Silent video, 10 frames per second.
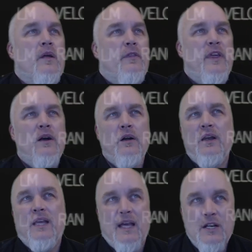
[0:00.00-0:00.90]
There are
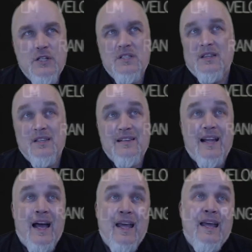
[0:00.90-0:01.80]
indications that this
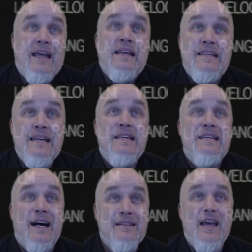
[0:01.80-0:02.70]
lie indeed
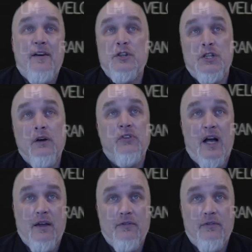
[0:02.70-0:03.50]
does have a shelf life.